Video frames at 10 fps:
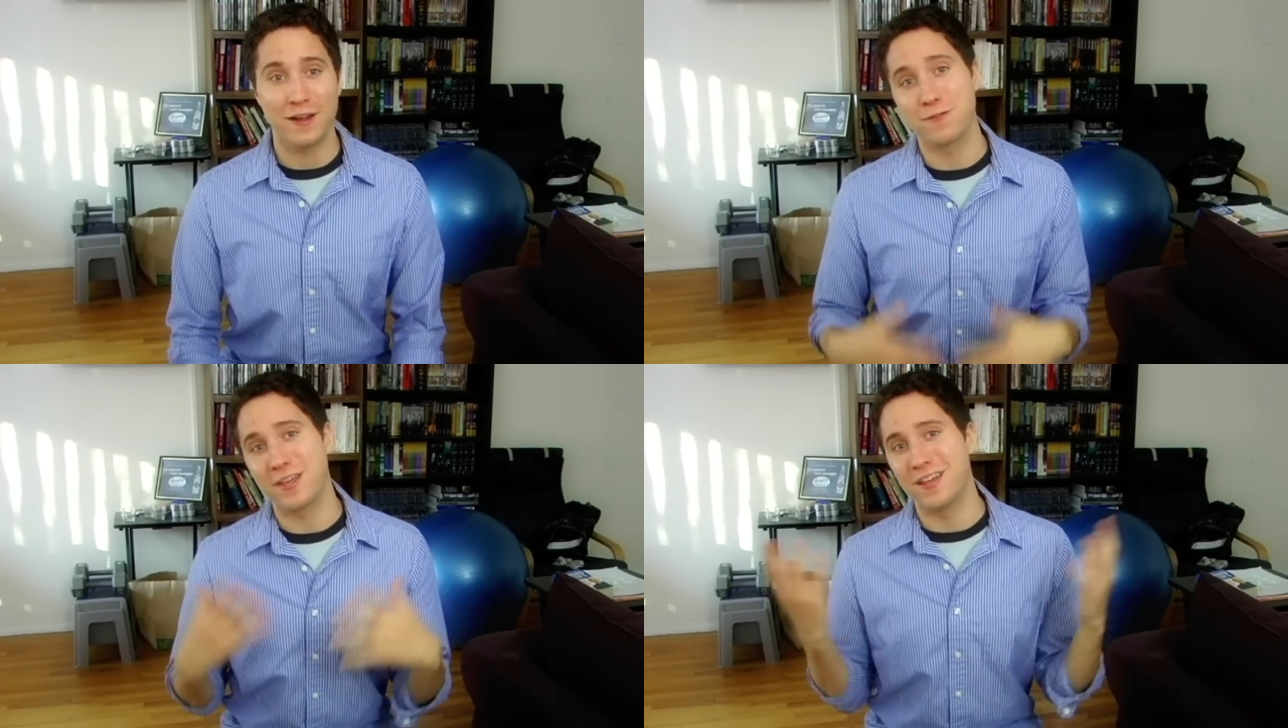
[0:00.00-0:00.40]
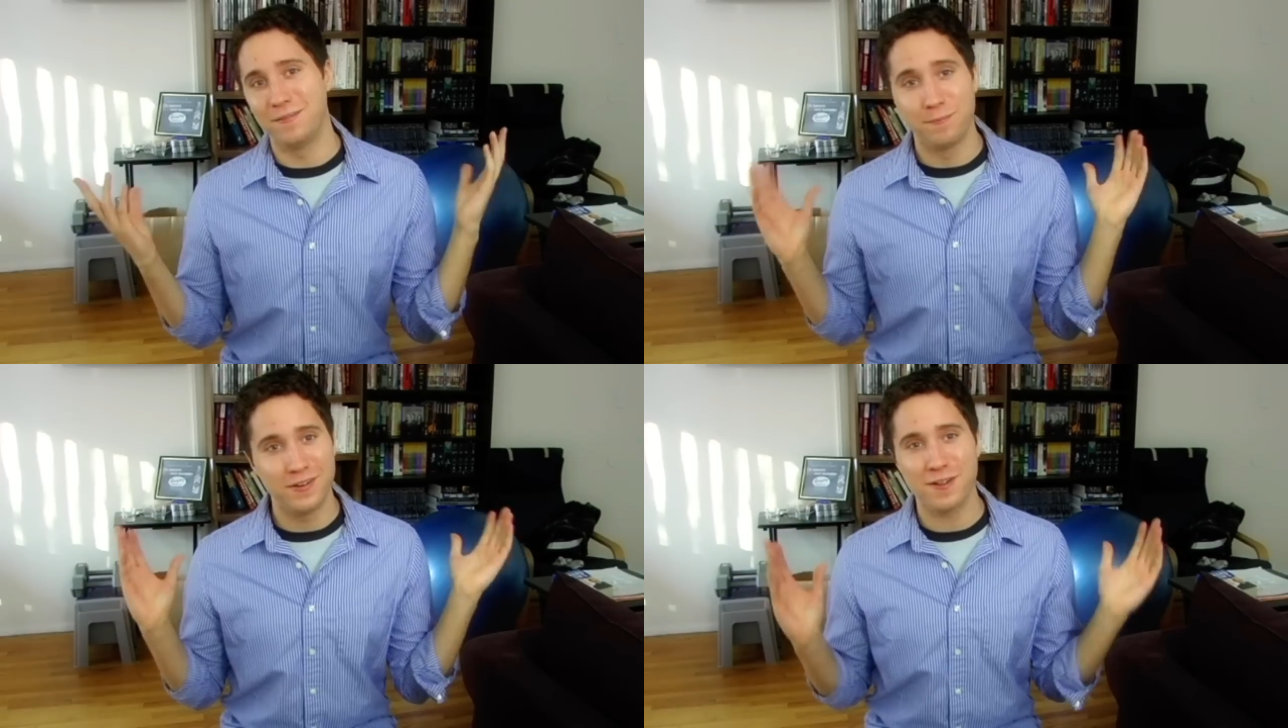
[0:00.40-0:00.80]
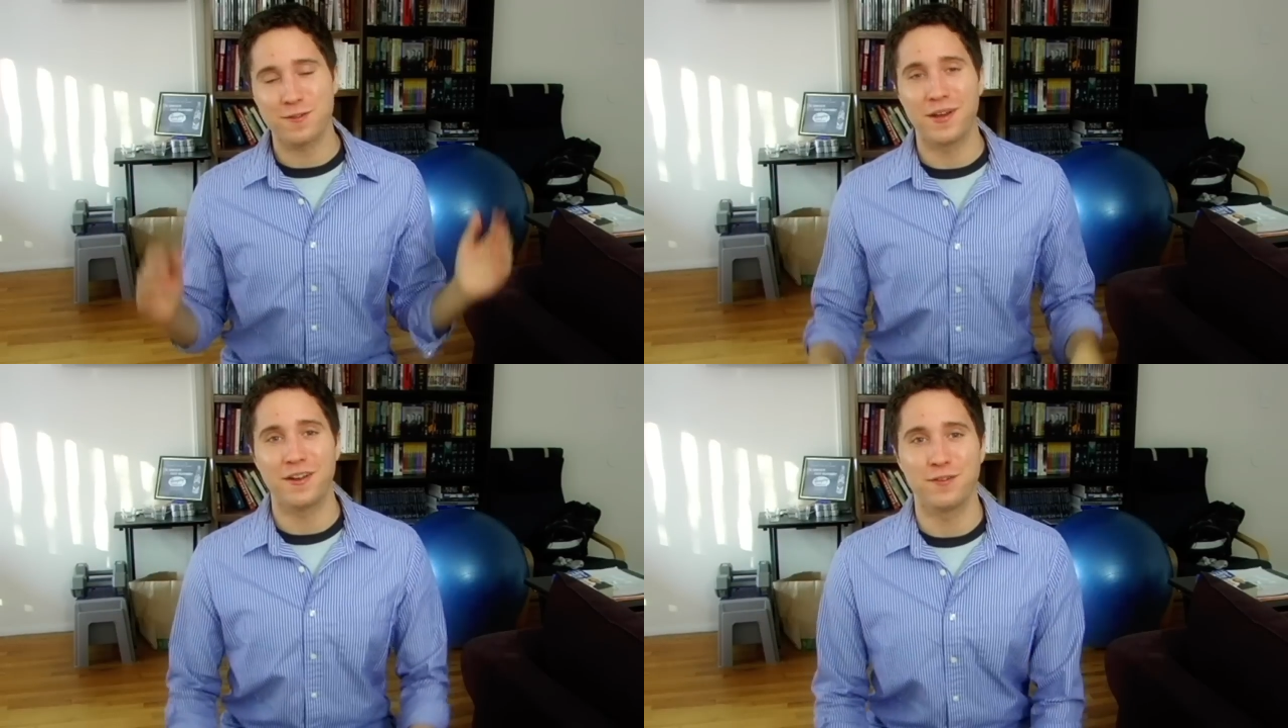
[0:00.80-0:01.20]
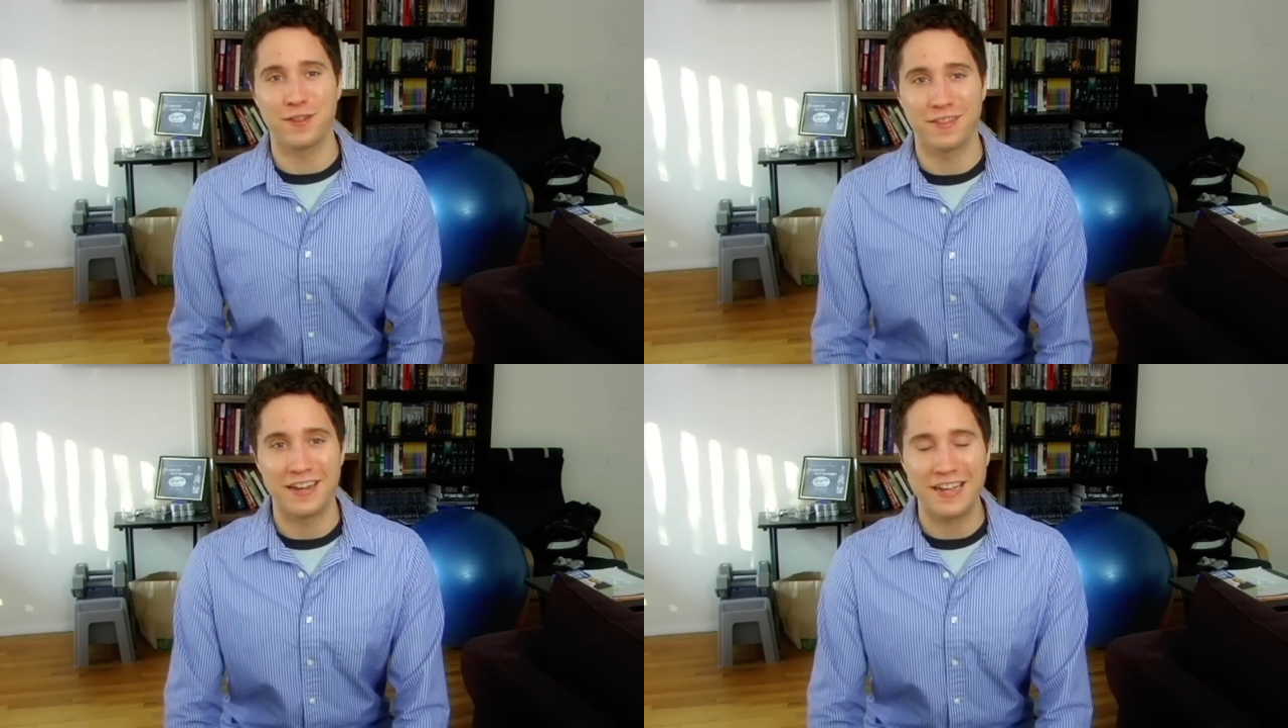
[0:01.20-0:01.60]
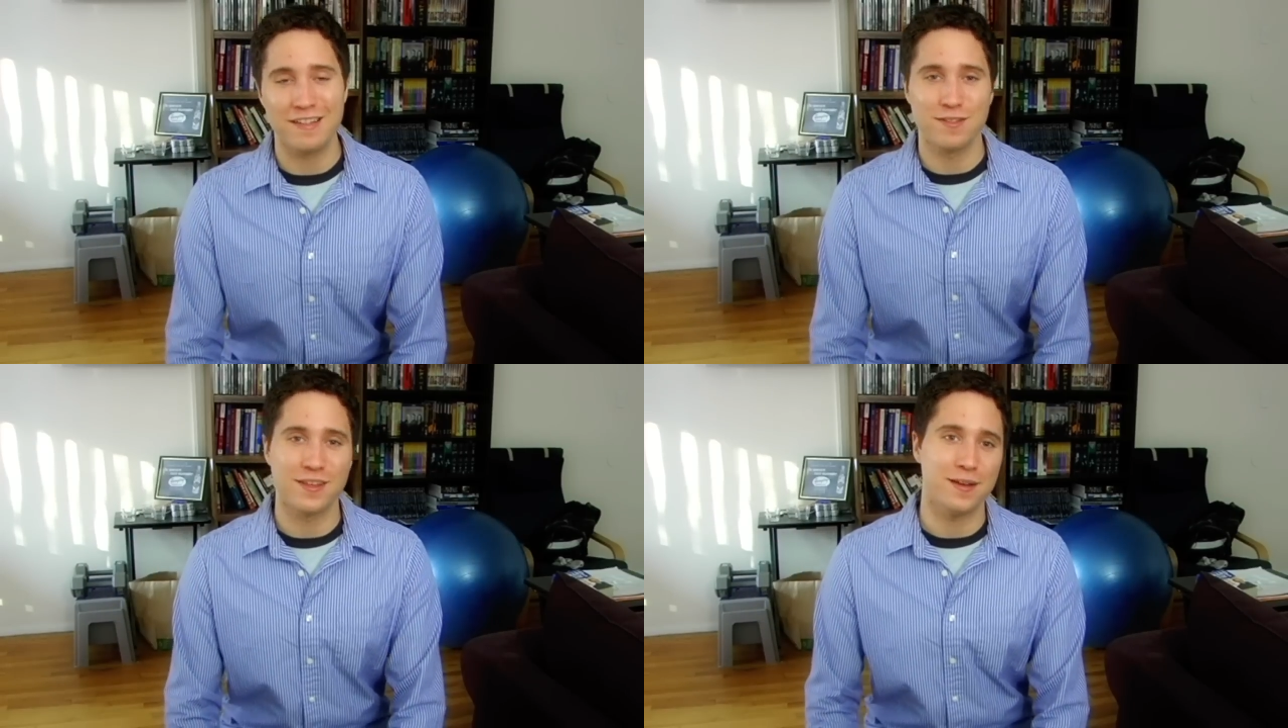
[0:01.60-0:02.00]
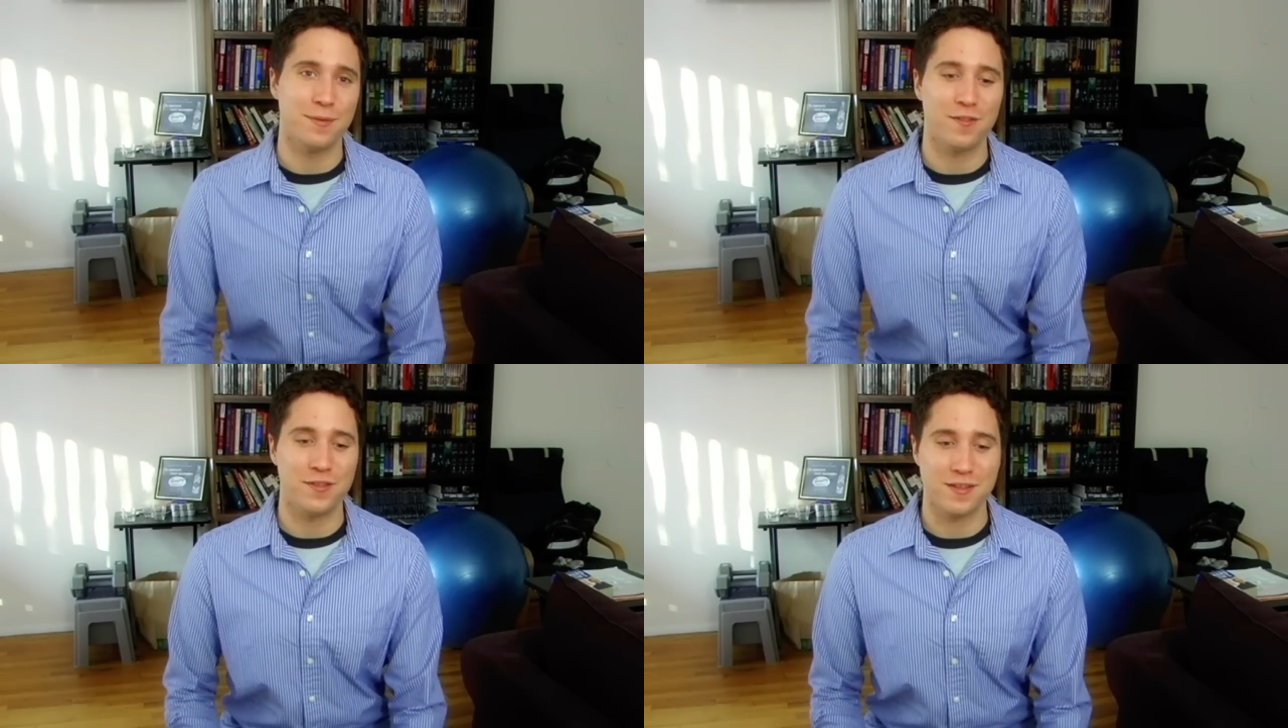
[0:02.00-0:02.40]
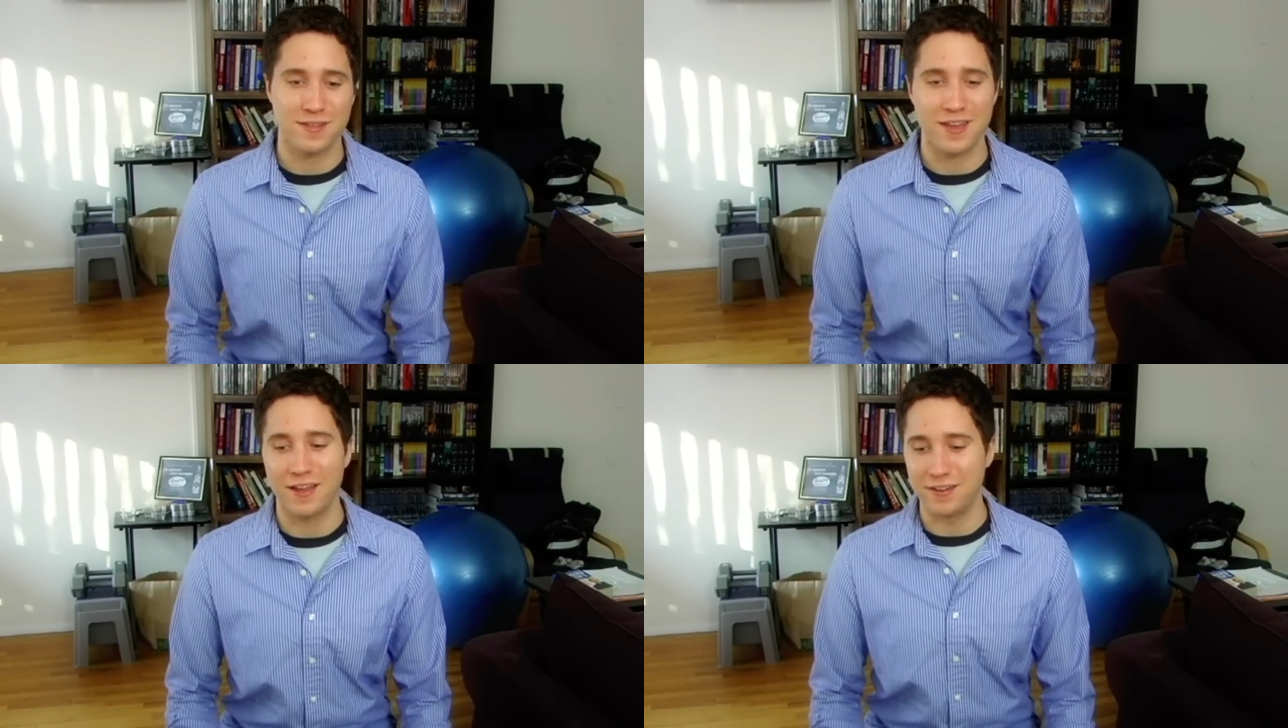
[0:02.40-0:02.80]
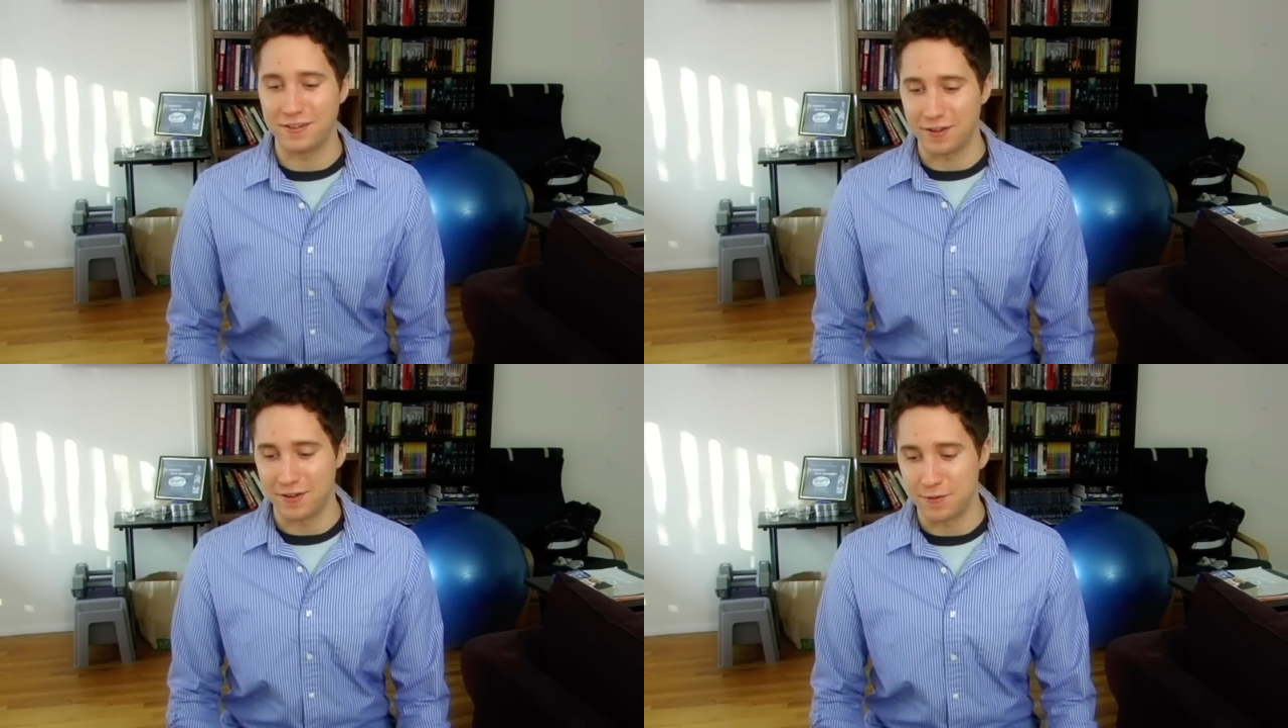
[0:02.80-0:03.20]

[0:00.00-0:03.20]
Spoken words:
I've said just about everything that I can say about this, and